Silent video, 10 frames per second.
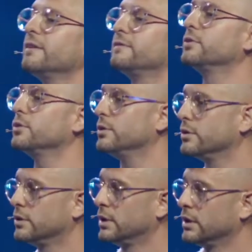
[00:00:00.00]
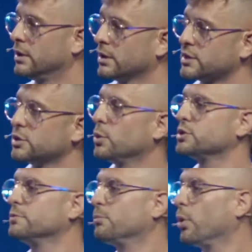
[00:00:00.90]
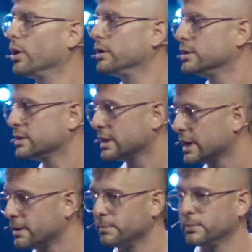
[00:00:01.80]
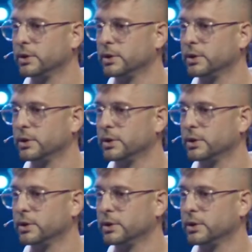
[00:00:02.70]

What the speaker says: food because it wasn't more to him.